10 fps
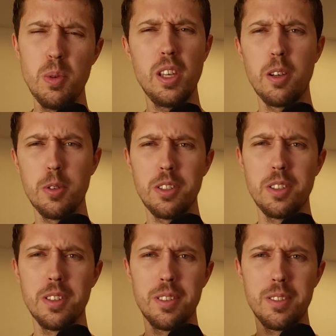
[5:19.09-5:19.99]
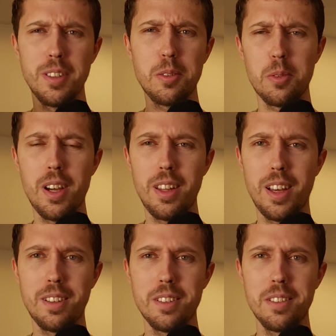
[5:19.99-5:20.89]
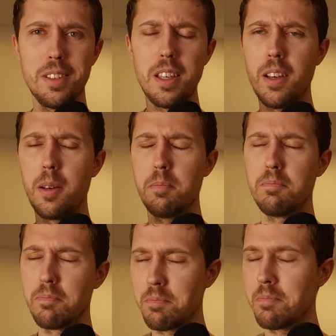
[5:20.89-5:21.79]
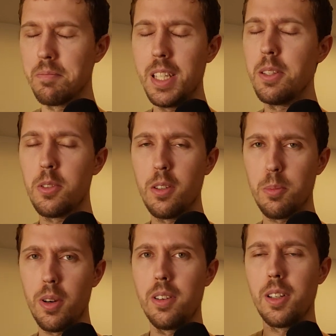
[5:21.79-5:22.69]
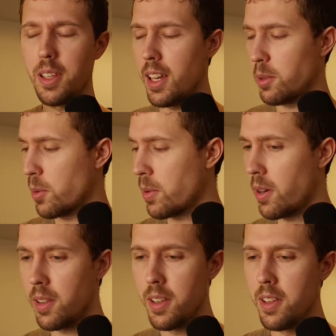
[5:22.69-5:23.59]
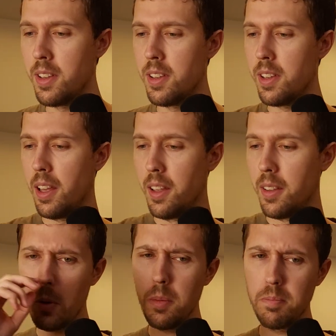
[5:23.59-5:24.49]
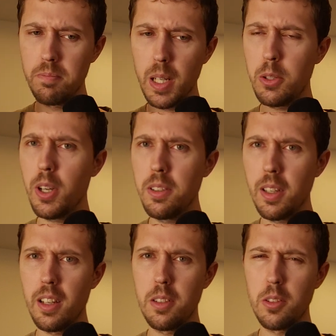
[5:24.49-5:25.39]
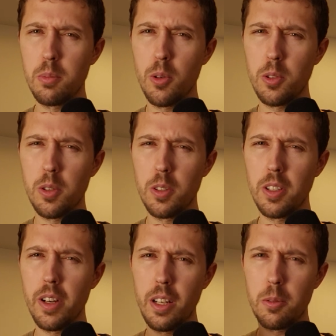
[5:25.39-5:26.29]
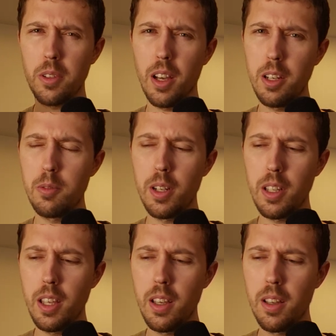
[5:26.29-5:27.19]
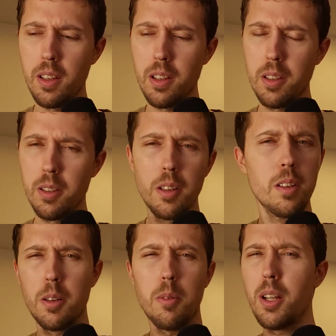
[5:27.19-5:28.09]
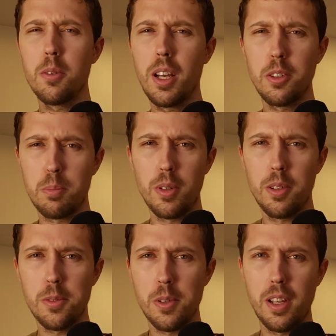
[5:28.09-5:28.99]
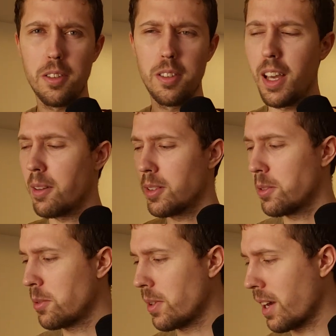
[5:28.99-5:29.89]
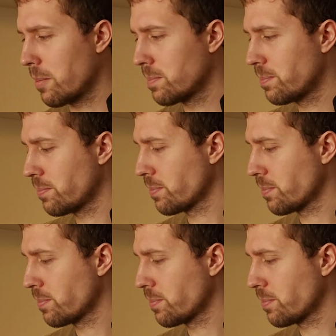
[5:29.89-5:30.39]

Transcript: Speaking of which, let's try that. The incense part, not the asthma part. Or I tried to get it to smolder earlier and it was kind of finicky. Why don't I just burn it straight? Yeah, let's do that.